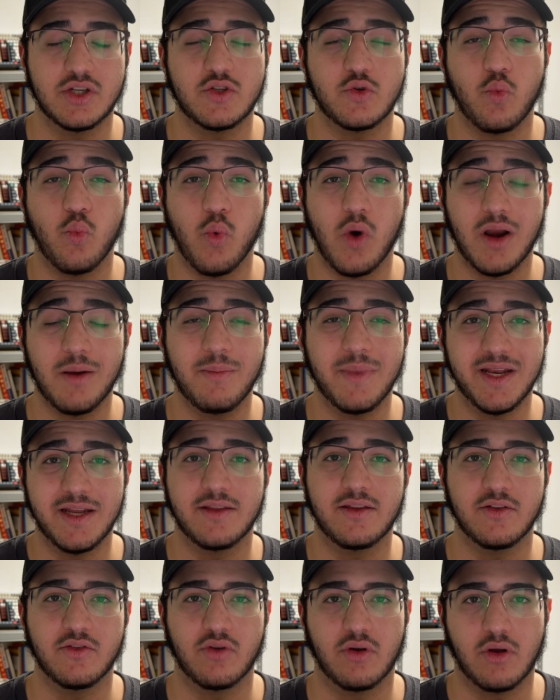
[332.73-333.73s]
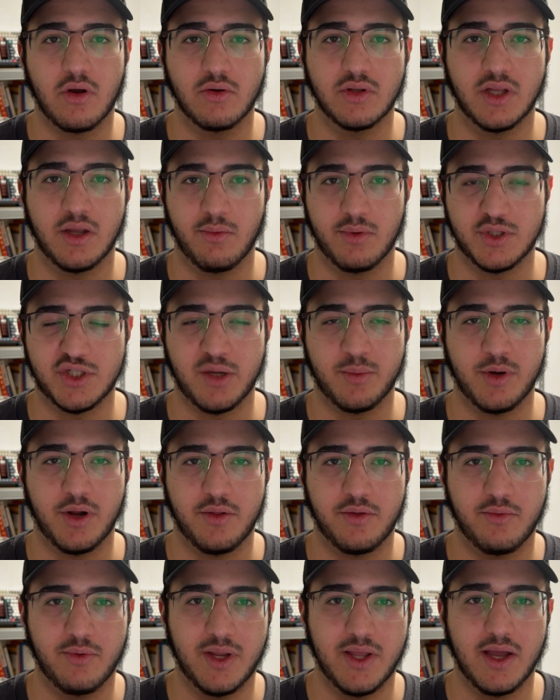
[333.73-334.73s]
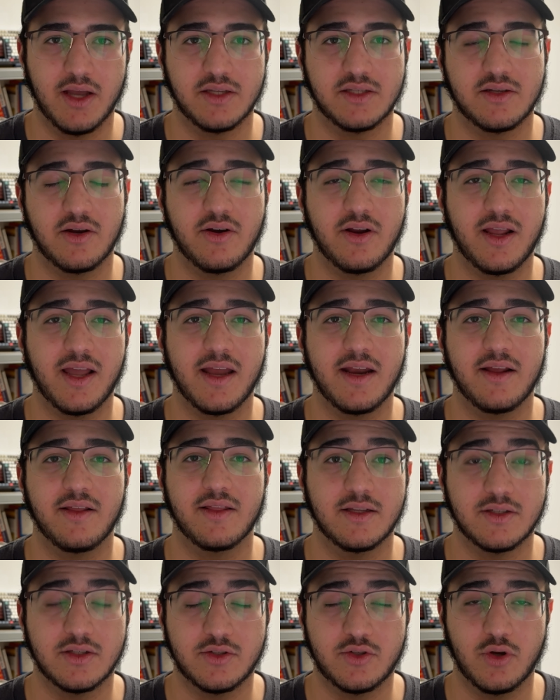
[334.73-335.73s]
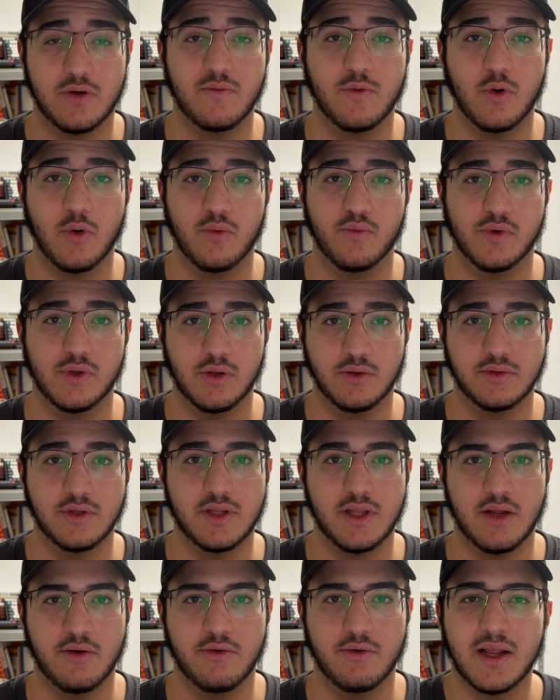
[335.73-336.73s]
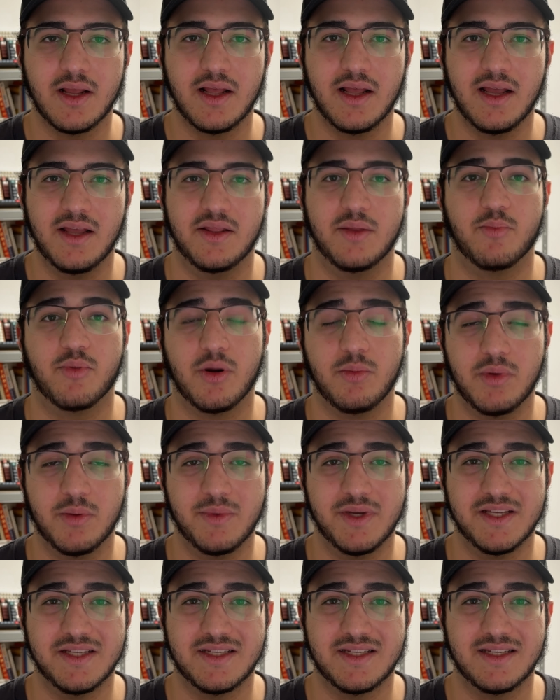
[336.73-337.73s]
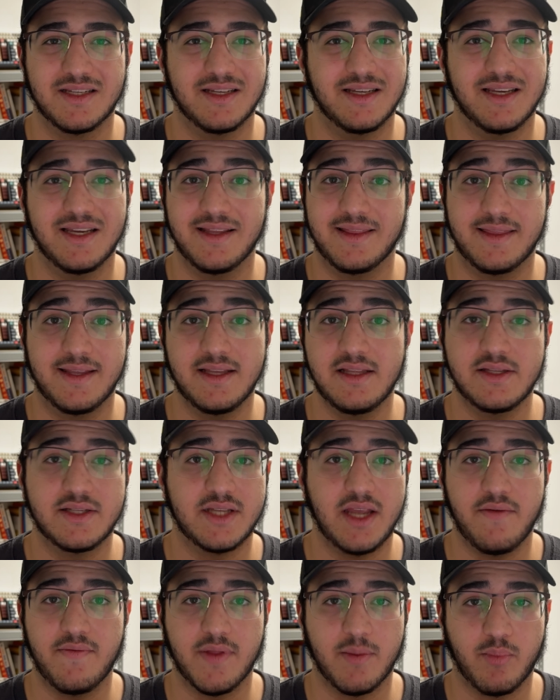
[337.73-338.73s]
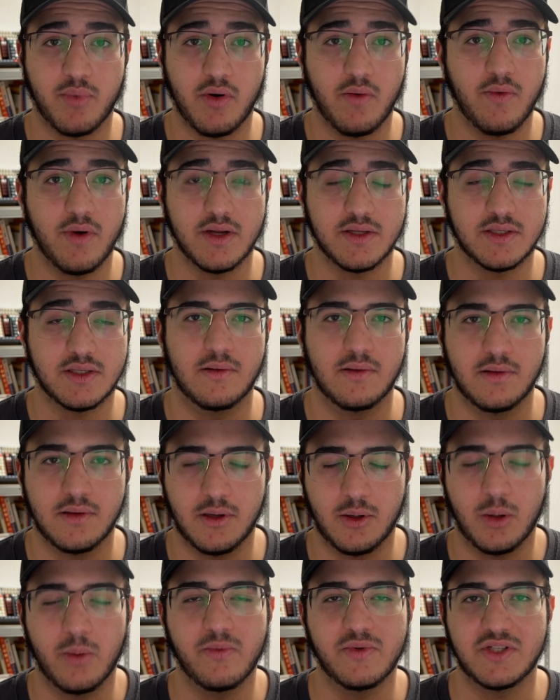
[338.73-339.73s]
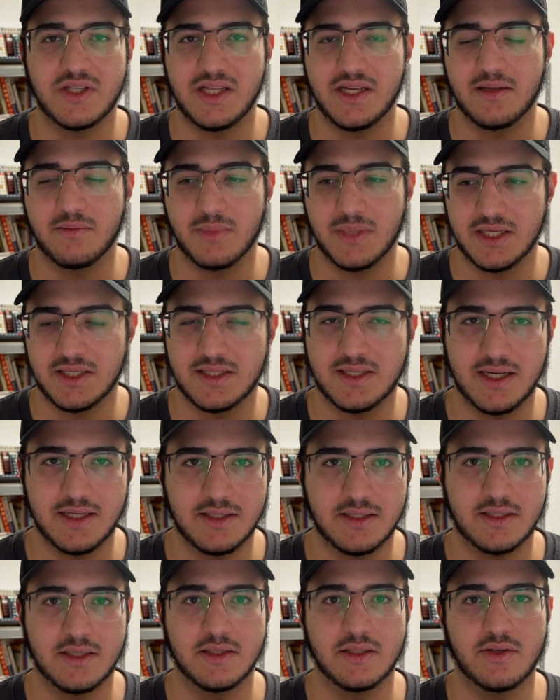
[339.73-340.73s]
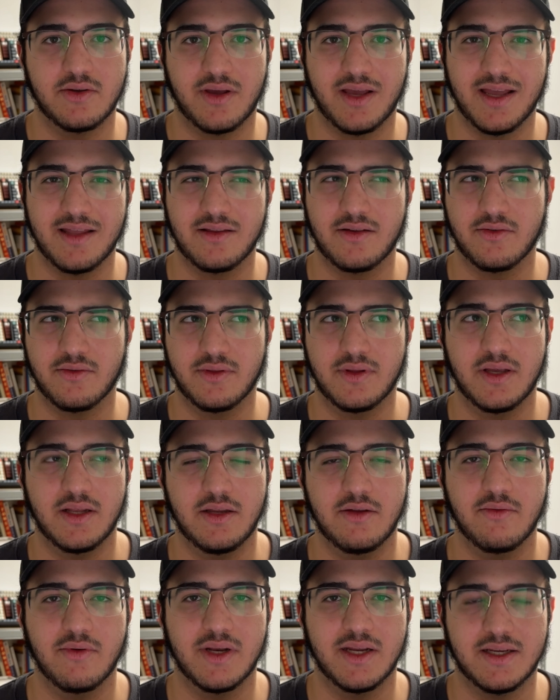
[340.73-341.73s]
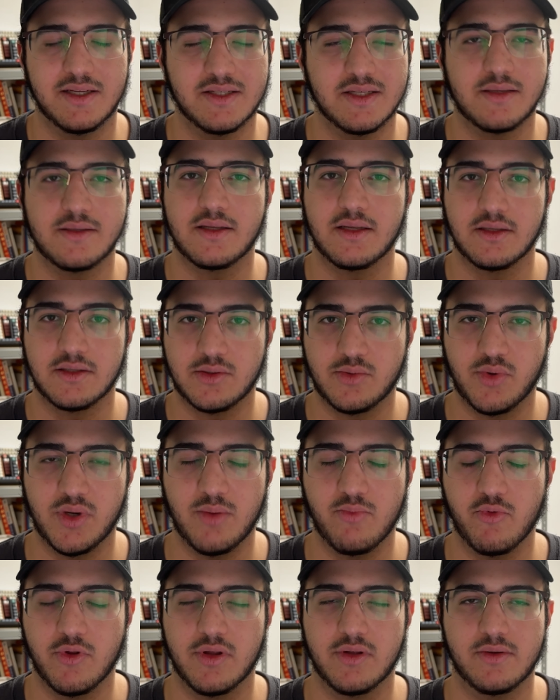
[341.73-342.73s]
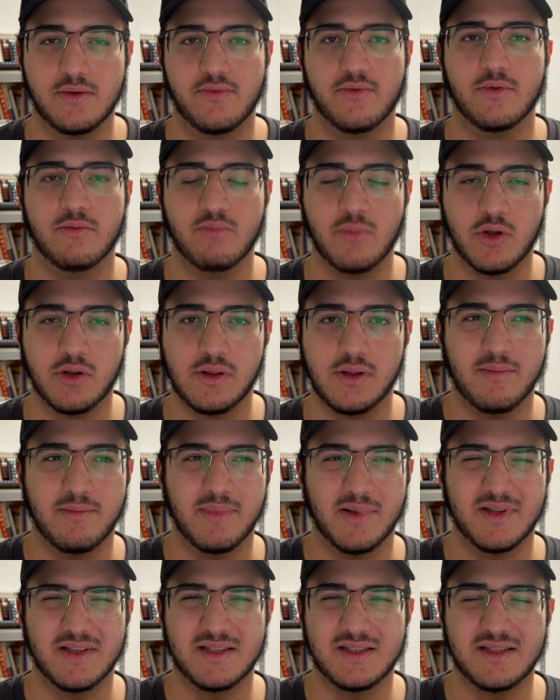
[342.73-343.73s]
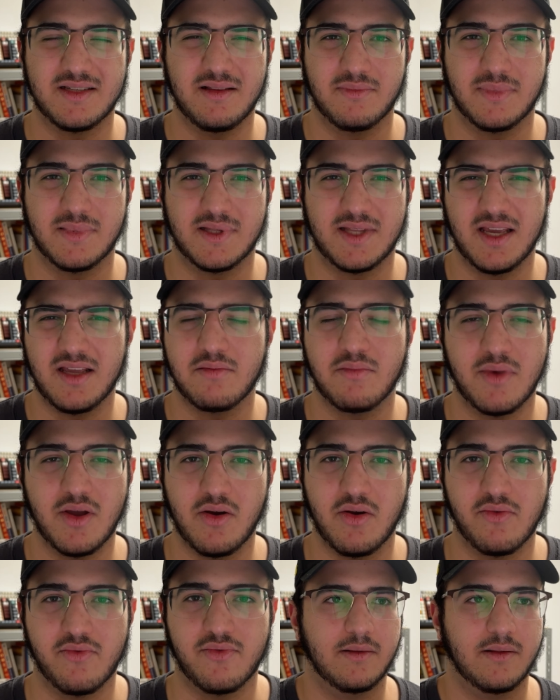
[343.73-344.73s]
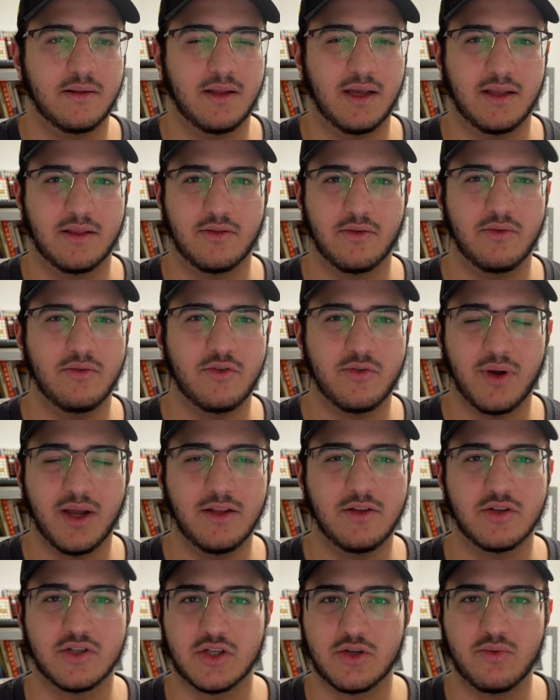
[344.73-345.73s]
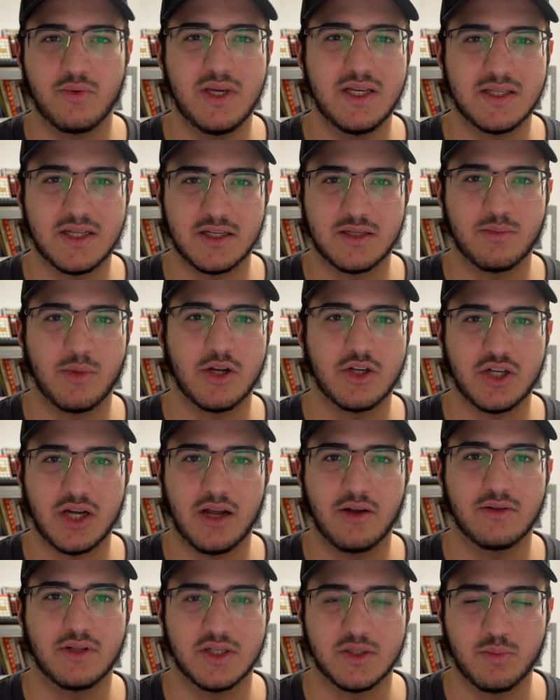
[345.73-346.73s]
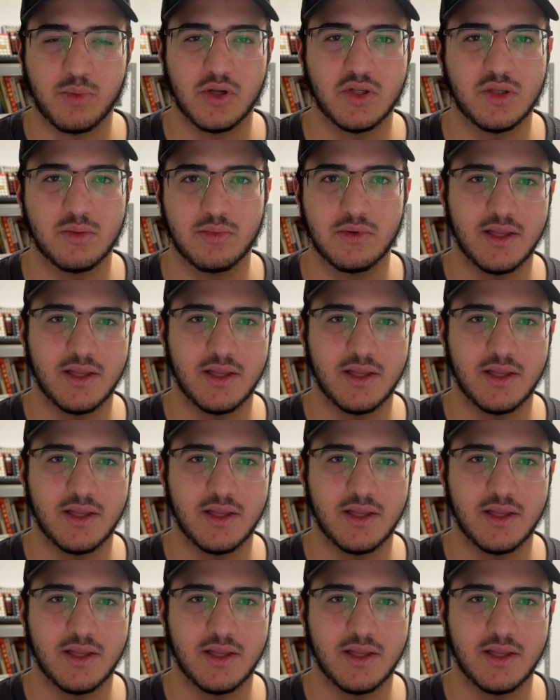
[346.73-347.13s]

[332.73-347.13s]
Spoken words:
1 minute into coding with Gemini 3, I started getting the server overloaded error. And the problem is, it didn't save the progress. Now obviously it makes sense since you can't continue an existing stream with a different model, but it still ticked me off. Like, don't try to squeeze as much out as possible,